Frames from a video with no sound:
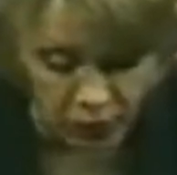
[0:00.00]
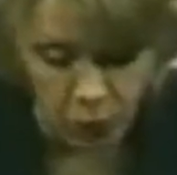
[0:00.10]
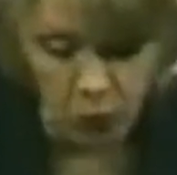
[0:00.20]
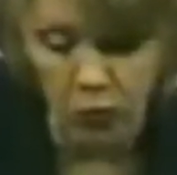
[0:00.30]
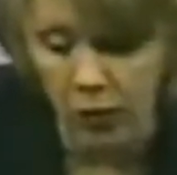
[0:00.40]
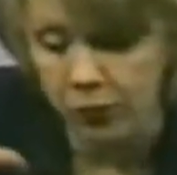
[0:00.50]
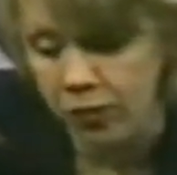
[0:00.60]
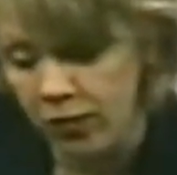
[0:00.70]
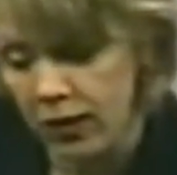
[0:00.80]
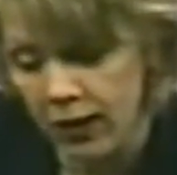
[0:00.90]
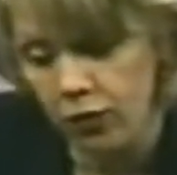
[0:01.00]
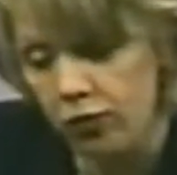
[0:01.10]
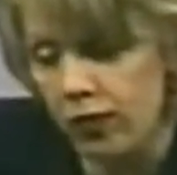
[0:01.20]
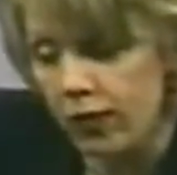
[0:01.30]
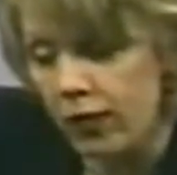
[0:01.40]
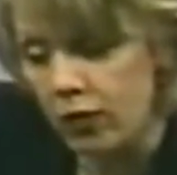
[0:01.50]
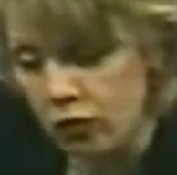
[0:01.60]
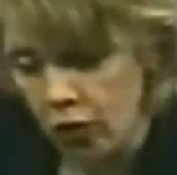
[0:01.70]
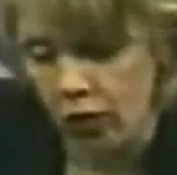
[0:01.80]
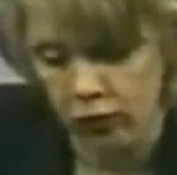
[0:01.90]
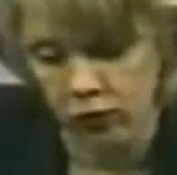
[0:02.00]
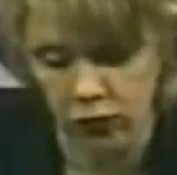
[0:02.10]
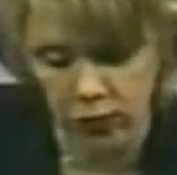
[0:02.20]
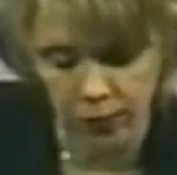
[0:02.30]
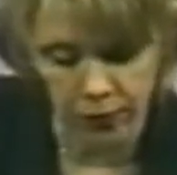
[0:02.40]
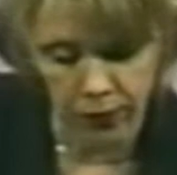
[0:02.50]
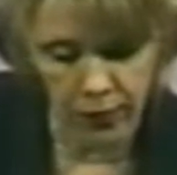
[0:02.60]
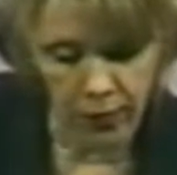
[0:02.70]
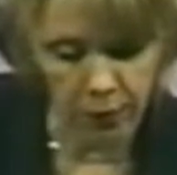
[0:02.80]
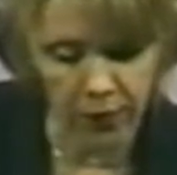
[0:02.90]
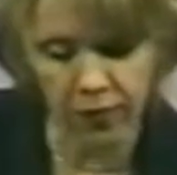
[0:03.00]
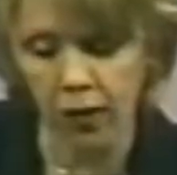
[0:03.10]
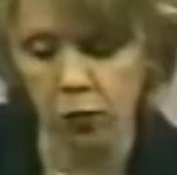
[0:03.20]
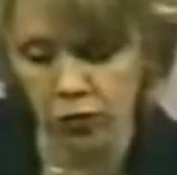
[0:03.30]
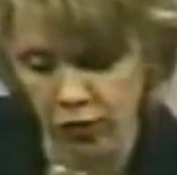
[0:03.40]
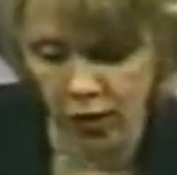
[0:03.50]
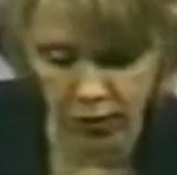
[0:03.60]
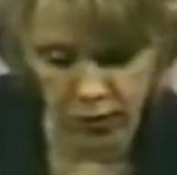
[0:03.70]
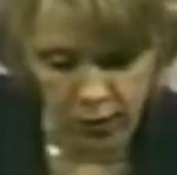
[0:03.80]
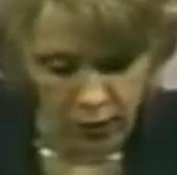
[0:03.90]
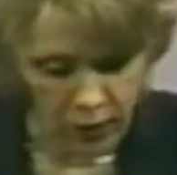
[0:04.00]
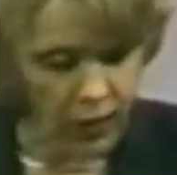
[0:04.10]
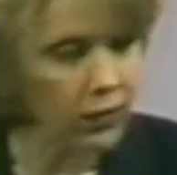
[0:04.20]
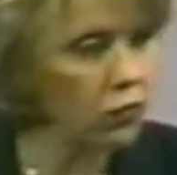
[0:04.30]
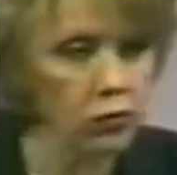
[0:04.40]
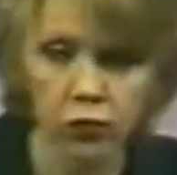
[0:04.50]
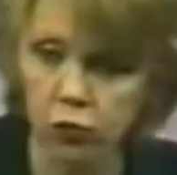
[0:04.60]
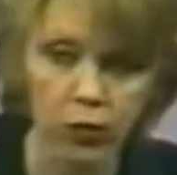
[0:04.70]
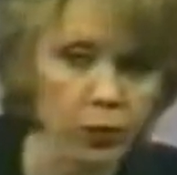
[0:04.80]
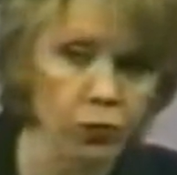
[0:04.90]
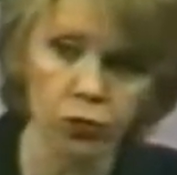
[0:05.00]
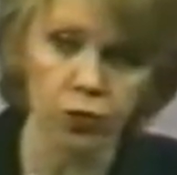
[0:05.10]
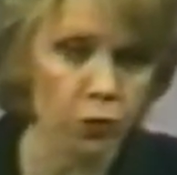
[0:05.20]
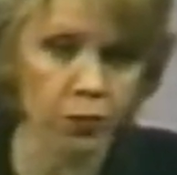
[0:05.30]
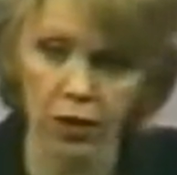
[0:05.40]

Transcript: the kids, I'm going to work up to the teenagers and then the adults. By the time we're done, God's going to sweep through this